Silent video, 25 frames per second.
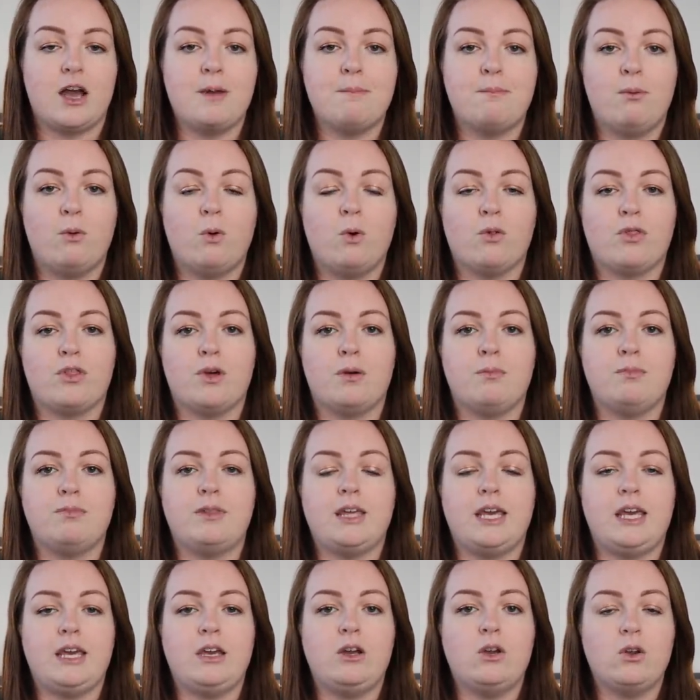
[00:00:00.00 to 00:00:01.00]
I bought them
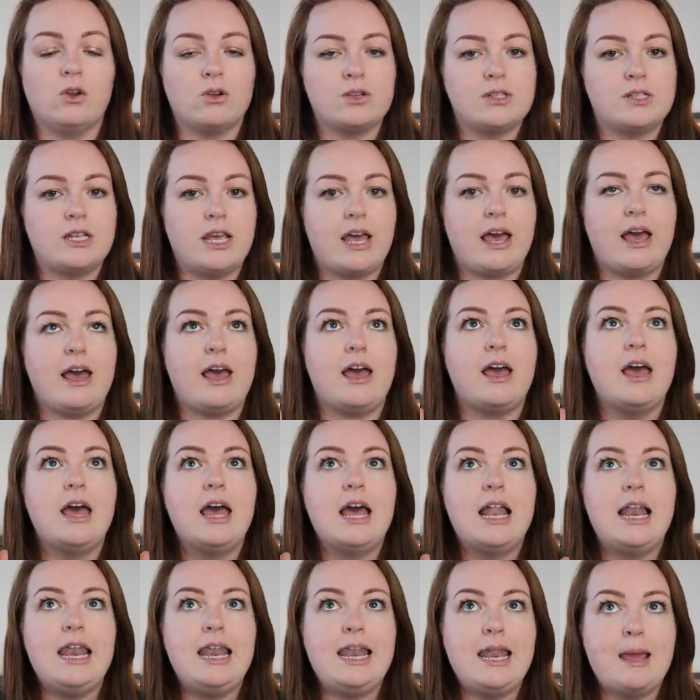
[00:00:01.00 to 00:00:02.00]
the Glossier
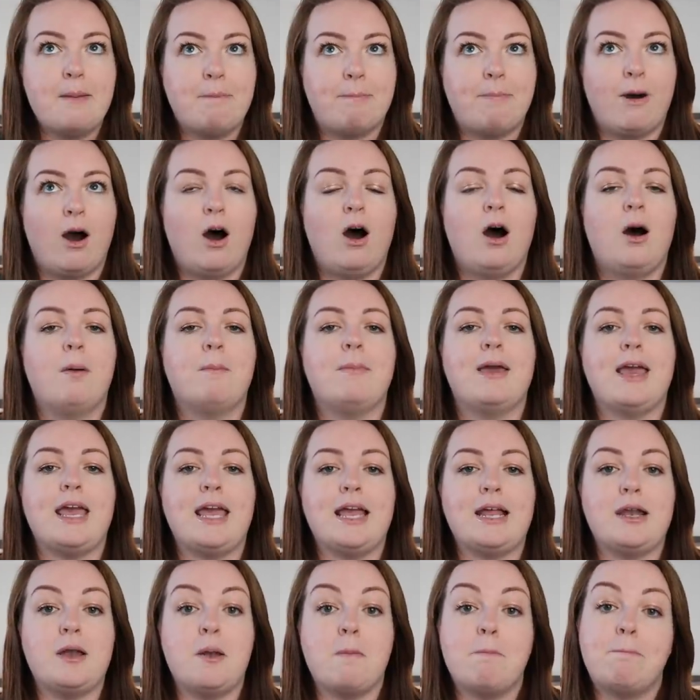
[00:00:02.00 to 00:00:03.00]
Lip Balm
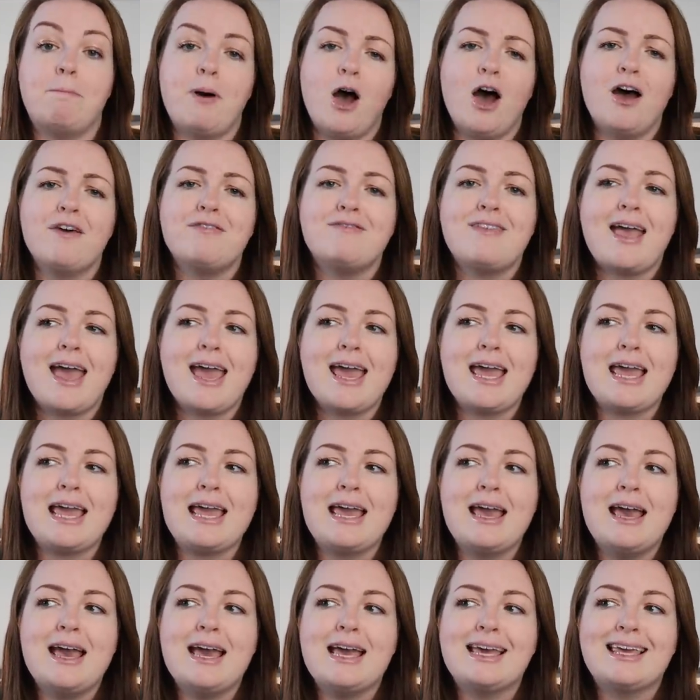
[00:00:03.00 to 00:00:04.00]
in
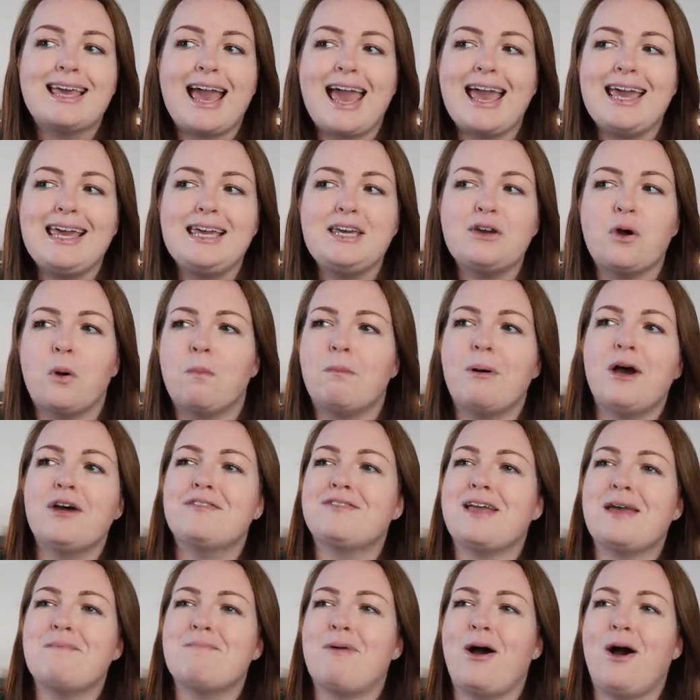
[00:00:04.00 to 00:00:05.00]
birthday cake or
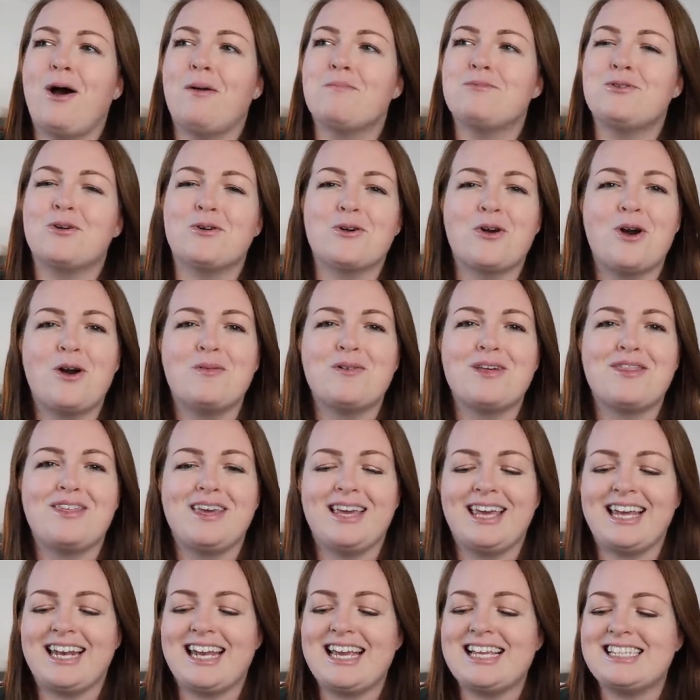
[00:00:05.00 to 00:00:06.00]
birthdaybalm.com, I
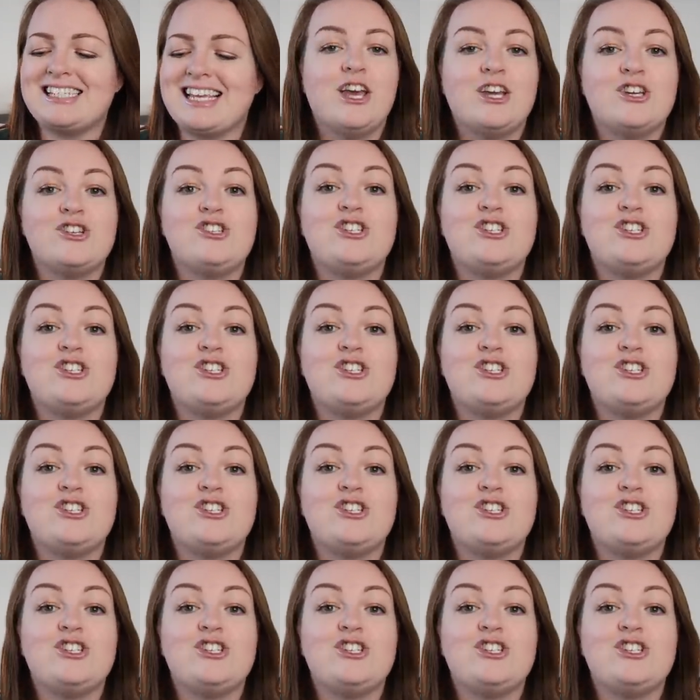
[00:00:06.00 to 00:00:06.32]
think it is.